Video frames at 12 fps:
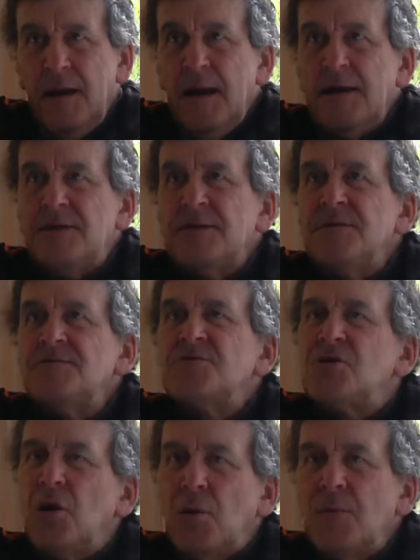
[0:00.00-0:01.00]
it is
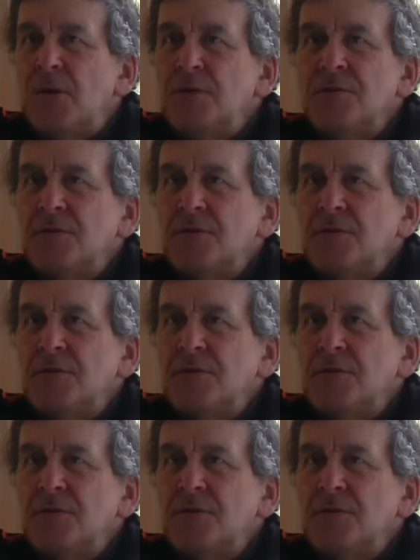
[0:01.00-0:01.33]
common